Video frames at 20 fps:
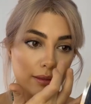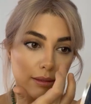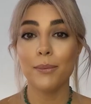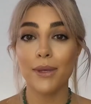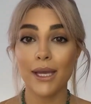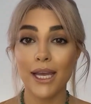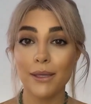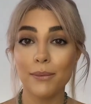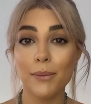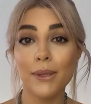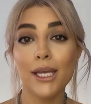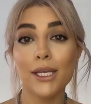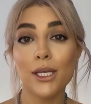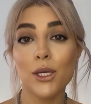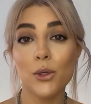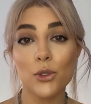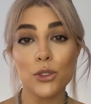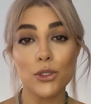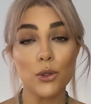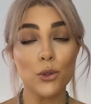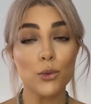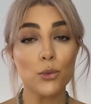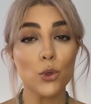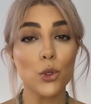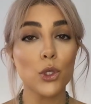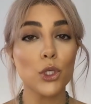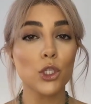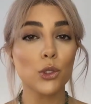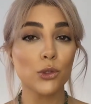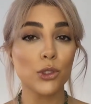To make my nose look
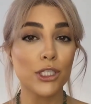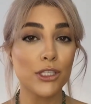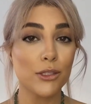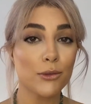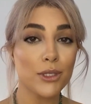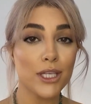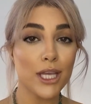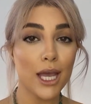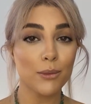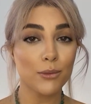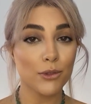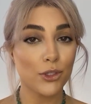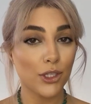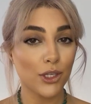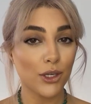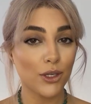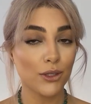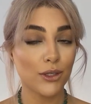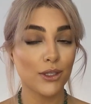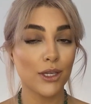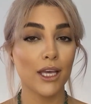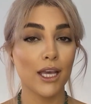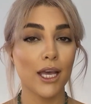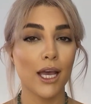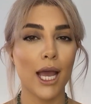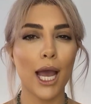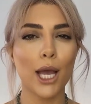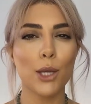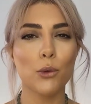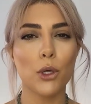more noticeably upturned,
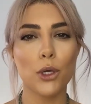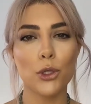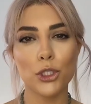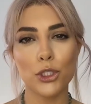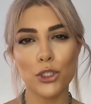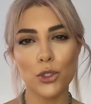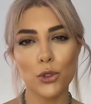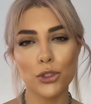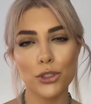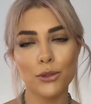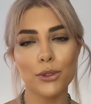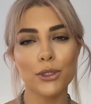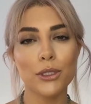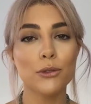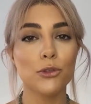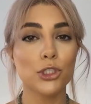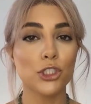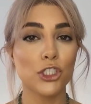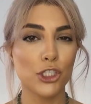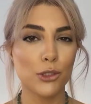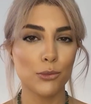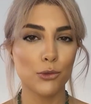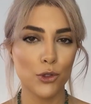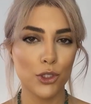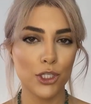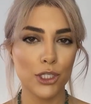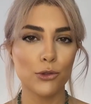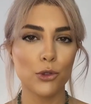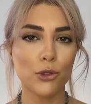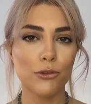I want to use a bit of
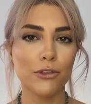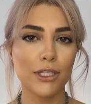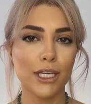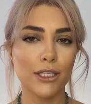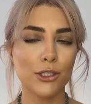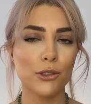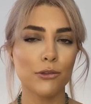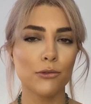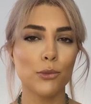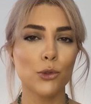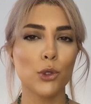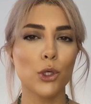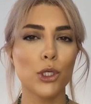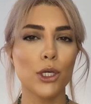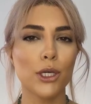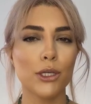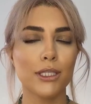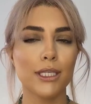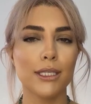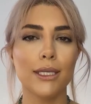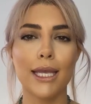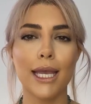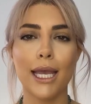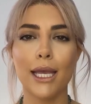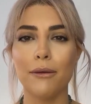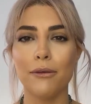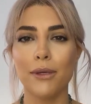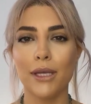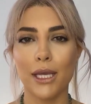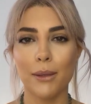shimmering reflective product and
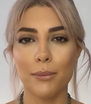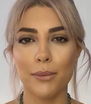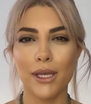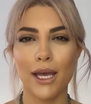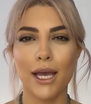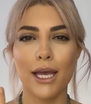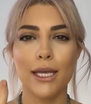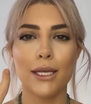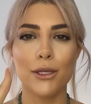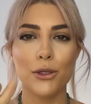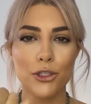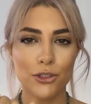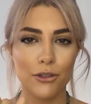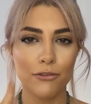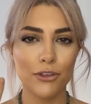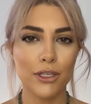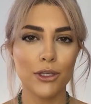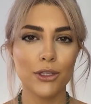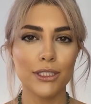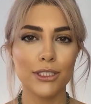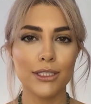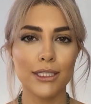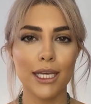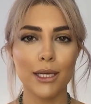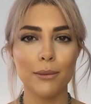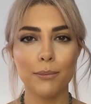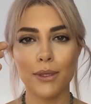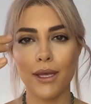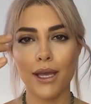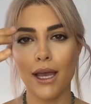carefully apply it to the very
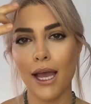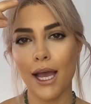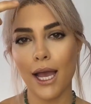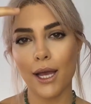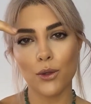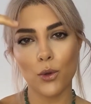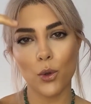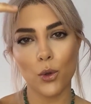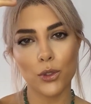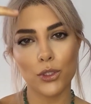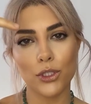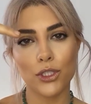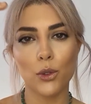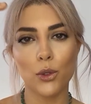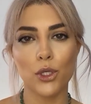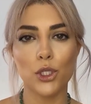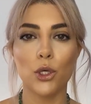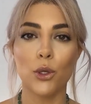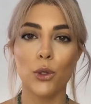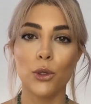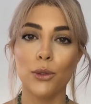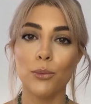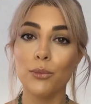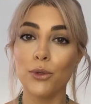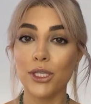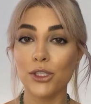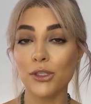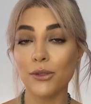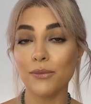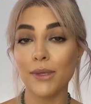tip and also along the
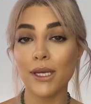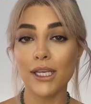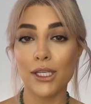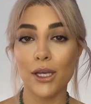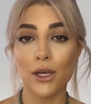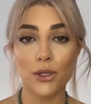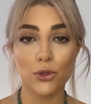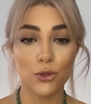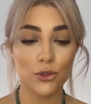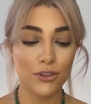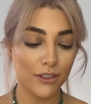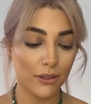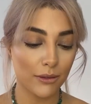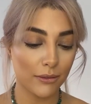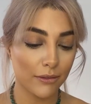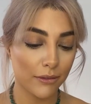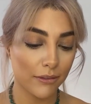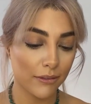bridge of my nose.